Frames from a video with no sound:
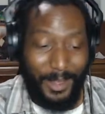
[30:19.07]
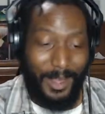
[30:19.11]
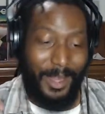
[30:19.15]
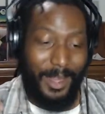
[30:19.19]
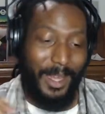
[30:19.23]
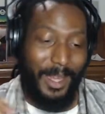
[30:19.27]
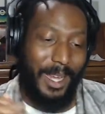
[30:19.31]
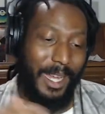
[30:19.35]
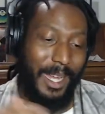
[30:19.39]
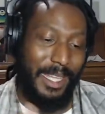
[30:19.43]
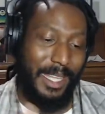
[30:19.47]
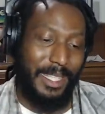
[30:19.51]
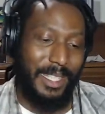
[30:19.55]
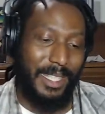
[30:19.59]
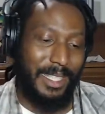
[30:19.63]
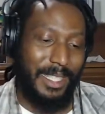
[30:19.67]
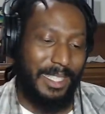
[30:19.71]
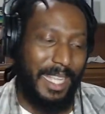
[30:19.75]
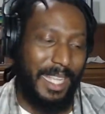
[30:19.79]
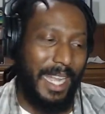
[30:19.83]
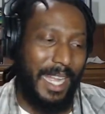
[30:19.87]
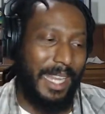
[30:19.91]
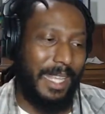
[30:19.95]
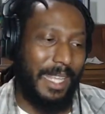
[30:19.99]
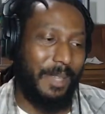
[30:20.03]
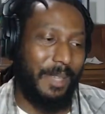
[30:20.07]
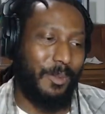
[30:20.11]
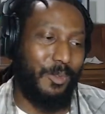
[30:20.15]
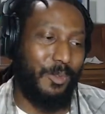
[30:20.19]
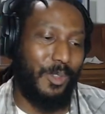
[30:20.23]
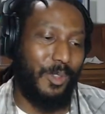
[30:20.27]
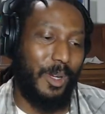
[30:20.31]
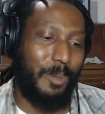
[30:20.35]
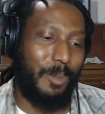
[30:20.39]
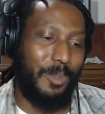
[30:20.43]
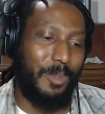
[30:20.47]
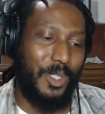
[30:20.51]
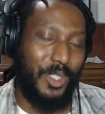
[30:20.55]
He looked at it
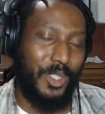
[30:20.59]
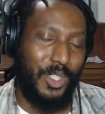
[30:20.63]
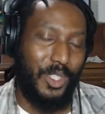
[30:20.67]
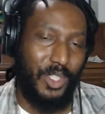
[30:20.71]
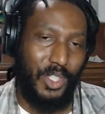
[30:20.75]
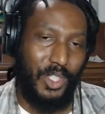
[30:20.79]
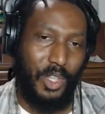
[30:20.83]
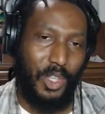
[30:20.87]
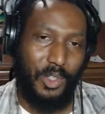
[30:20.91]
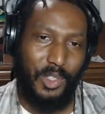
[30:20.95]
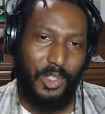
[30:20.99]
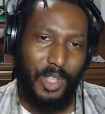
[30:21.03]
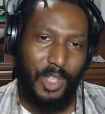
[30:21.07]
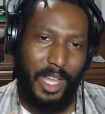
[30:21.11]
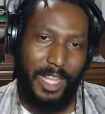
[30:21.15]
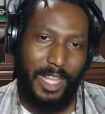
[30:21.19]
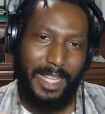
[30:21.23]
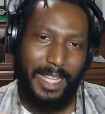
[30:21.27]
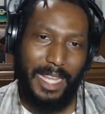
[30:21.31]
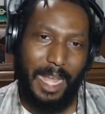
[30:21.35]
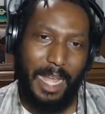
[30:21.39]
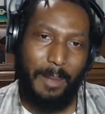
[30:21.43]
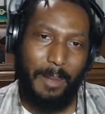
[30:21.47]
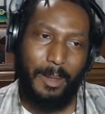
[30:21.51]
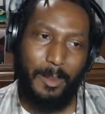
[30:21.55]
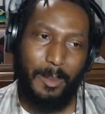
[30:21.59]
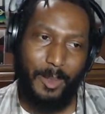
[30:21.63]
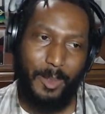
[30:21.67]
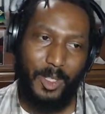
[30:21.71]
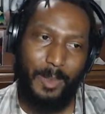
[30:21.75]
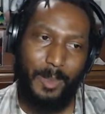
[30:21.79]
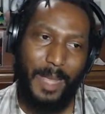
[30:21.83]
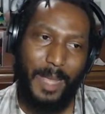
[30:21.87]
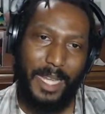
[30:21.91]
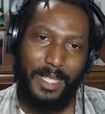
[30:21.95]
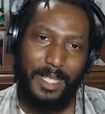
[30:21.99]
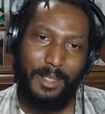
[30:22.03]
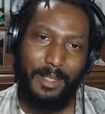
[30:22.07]
from just a social economic
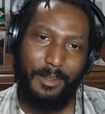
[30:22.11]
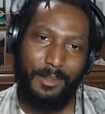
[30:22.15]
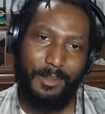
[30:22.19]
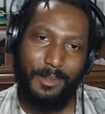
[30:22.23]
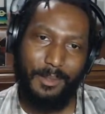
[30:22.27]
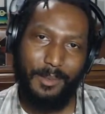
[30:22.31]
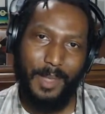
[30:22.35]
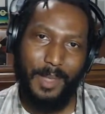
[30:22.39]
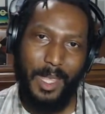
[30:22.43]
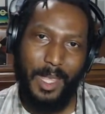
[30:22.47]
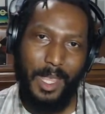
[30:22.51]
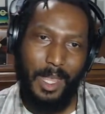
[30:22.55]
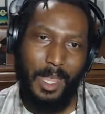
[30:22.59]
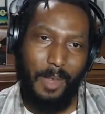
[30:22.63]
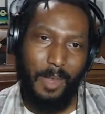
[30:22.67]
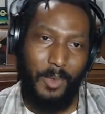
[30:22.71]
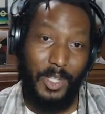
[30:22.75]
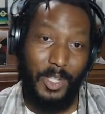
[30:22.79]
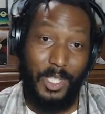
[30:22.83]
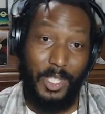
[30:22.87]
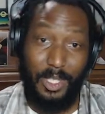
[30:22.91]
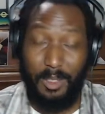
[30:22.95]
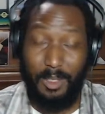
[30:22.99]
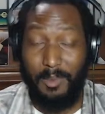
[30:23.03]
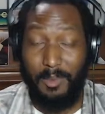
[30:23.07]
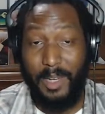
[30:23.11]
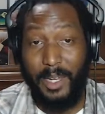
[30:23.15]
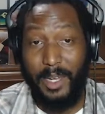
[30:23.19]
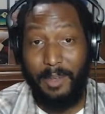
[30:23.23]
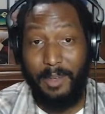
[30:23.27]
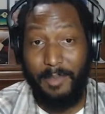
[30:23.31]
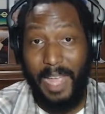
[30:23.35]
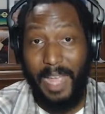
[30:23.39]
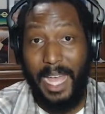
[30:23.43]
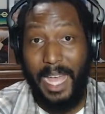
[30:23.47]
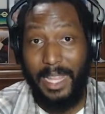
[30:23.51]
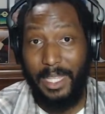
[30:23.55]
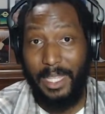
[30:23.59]
perspective, which is a very
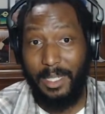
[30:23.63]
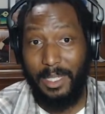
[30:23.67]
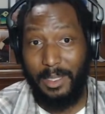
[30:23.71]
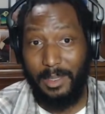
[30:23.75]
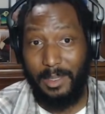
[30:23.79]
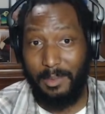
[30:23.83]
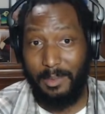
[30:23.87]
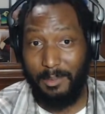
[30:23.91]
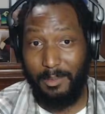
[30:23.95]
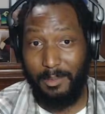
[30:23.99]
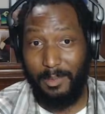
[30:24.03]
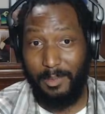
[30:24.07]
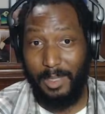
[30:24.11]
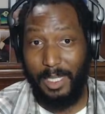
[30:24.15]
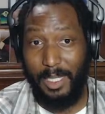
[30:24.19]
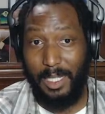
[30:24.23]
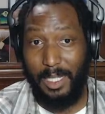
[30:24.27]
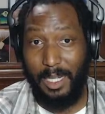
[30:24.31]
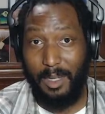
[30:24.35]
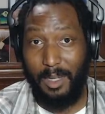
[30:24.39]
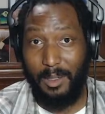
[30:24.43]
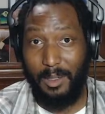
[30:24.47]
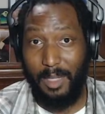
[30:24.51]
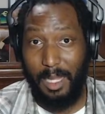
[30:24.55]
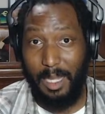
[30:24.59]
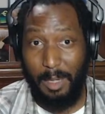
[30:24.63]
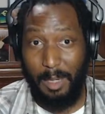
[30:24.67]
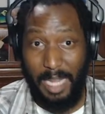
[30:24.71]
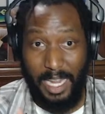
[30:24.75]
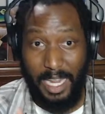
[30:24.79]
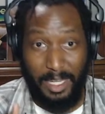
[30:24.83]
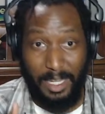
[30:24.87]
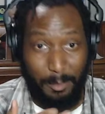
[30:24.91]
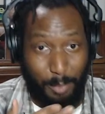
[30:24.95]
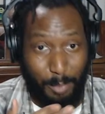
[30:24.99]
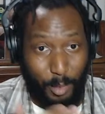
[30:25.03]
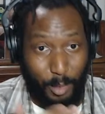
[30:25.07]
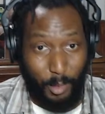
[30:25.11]
valid, and
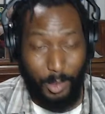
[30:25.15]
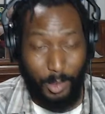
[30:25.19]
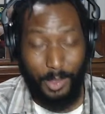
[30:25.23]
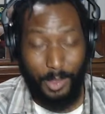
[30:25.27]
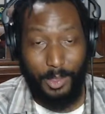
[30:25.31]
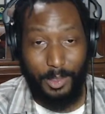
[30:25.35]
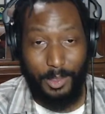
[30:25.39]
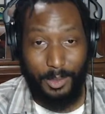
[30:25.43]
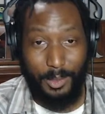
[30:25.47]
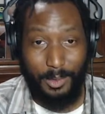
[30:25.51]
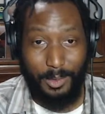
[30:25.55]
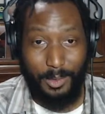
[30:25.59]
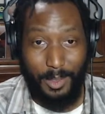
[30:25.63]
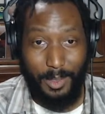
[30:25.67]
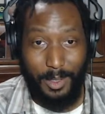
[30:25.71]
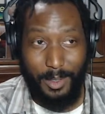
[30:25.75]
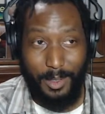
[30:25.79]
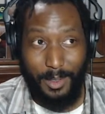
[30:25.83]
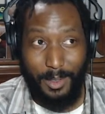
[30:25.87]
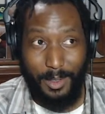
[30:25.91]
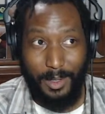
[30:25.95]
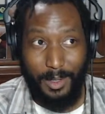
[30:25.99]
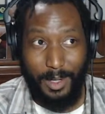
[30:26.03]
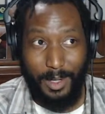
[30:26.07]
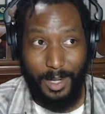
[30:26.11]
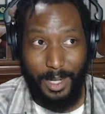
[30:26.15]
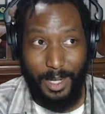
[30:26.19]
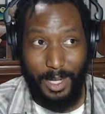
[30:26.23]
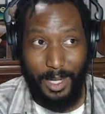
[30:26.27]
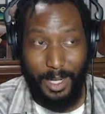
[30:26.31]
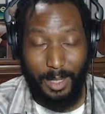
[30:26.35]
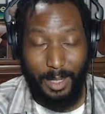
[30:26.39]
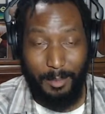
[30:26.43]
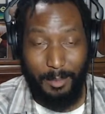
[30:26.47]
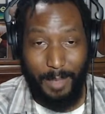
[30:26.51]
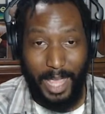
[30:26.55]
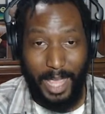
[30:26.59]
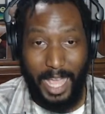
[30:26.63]
important
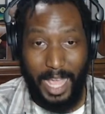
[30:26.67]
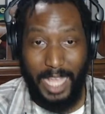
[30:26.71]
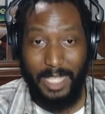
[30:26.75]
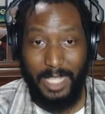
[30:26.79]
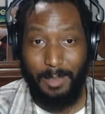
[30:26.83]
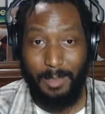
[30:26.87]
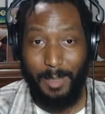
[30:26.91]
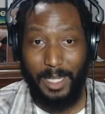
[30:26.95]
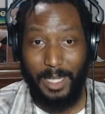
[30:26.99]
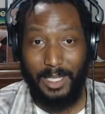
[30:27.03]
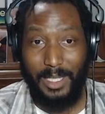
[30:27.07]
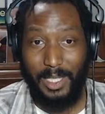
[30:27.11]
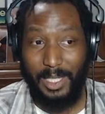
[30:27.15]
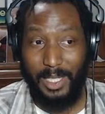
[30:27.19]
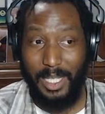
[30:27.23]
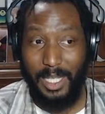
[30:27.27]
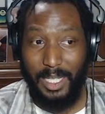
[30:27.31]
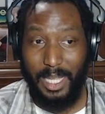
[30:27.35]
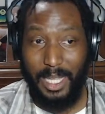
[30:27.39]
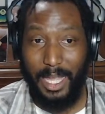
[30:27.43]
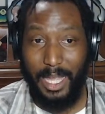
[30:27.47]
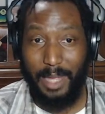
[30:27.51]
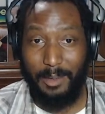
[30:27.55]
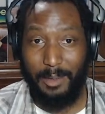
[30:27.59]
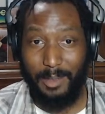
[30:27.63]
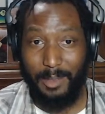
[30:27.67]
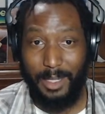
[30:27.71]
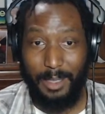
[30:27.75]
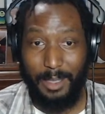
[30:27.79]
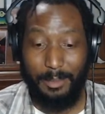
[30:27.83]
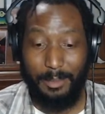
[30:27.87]
aspect to look at, right?